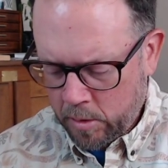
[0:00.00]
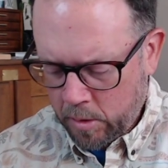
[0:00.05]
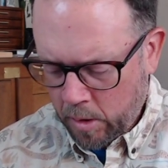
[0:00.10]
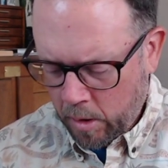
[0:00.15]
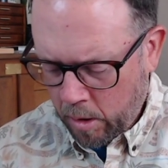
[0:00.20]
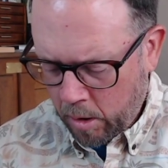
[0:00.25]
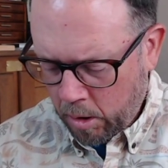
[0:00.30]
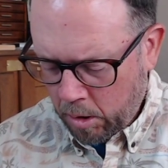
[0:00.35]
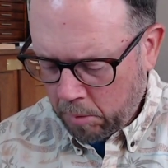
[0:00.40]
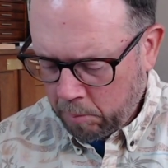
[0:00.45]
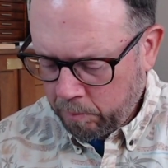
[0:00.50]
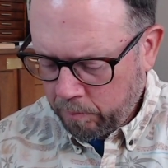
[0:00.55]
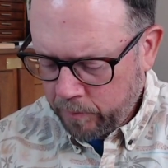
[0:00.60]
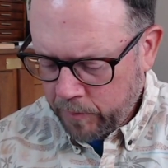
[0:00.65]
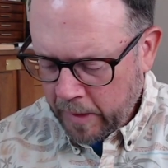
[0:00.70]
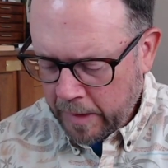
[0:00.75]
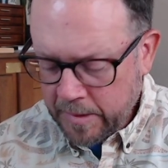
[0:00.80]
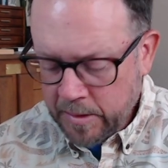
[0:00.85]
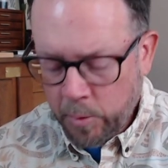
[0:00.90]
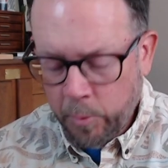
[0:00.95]
Um,
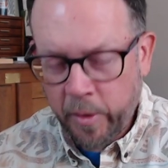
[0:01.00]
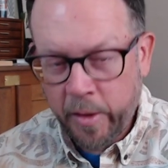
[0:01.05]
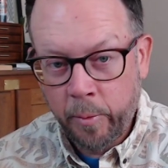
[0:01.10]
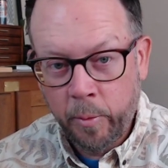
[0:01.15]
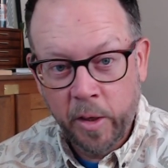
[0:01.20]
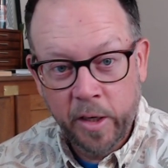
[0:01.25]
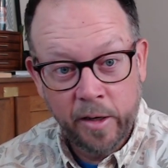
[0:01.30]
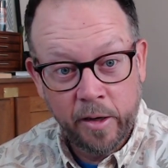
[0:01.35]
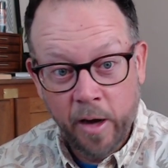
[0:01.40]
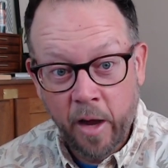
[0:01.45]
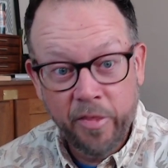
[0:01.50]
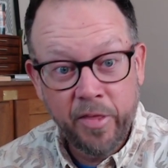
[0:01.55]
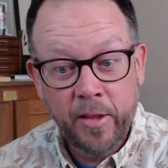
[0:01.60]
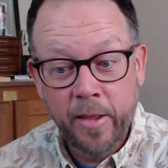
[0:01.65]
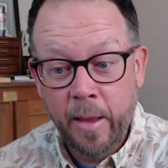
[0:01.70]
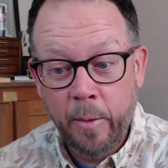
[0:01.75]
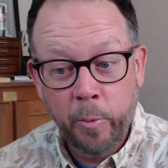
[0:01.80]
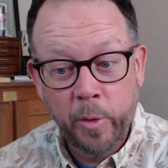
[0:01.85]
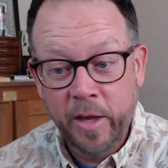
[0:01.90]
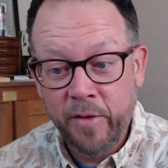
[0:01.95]
that's the one that won. Nothing
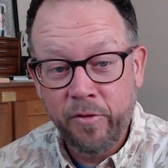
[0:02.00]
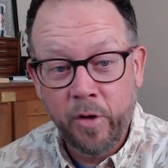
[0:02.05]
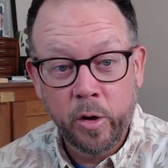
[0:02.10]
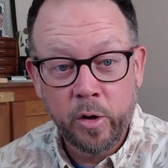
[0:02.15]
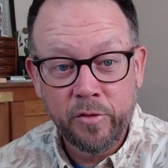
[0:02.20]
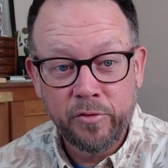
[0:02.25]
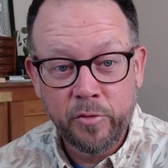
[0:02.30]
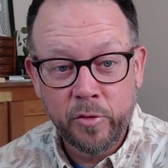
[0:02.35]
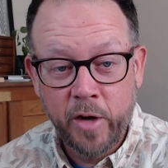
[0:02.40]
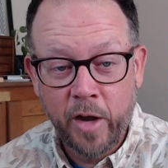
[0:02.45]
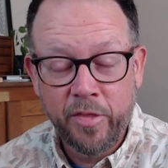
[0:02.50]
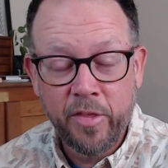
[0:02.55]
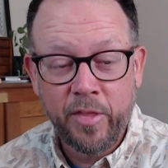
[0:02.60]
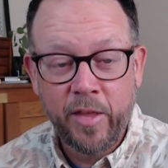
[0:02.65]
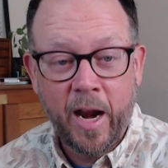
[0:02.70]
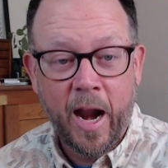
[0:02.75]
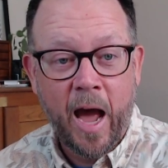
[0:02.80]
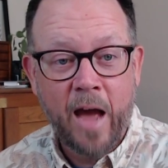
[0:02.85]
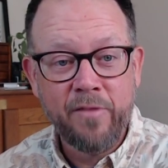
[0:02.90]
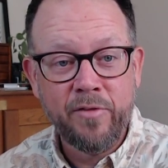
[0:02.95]
that we voted, for, nothing
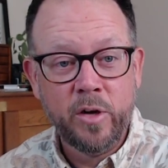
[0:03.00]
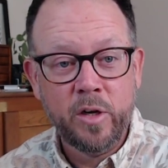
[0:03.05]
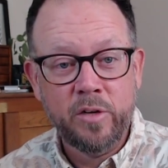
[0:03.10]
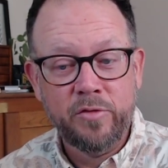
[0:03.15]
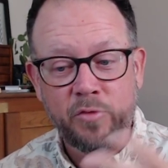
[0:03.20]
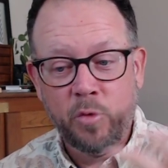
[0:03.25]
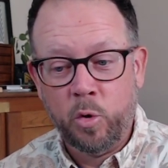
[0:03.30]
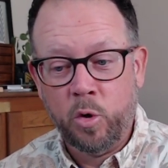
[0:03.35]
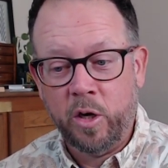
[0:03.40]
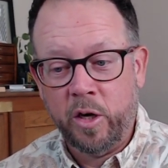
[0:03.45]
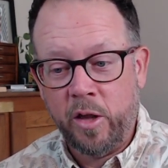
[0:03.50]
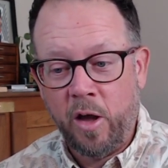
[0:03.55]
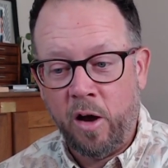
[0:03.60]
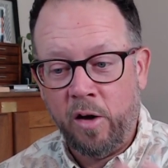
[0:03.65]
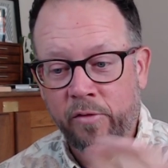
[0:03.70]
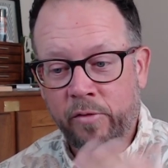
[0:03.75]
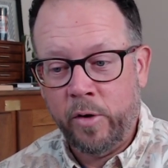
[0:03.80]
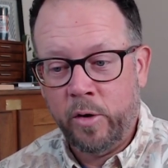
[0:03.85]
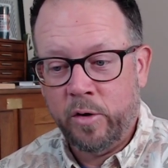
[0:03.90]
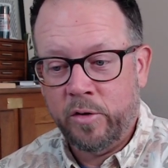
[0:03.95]
that I voted for or
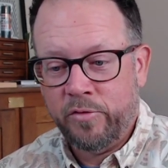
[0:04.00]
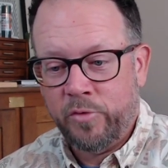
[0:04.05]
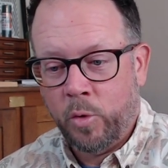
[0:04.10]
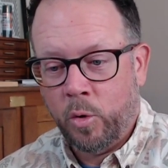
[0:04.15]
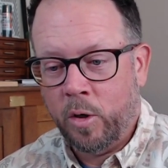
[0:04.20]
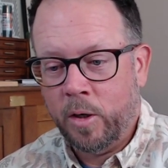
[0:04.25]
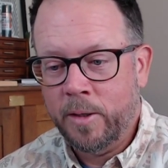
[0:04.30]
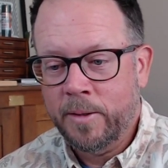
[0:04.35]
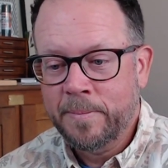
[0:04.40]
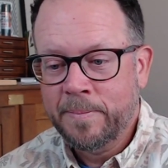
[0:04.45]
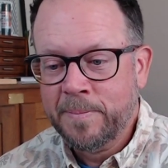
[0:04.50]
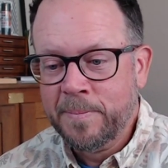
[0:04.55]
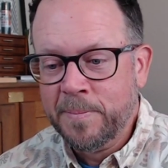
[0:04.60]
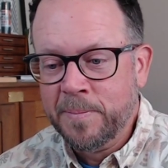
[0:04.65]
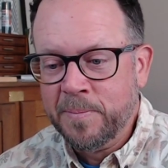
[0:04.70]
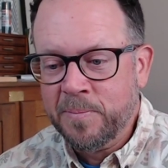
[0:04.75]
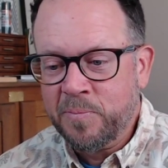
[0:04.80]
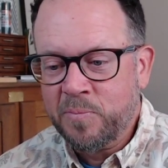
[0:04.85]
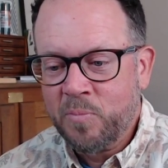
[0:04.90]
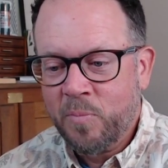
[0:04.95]
y'all voted for. Hmm.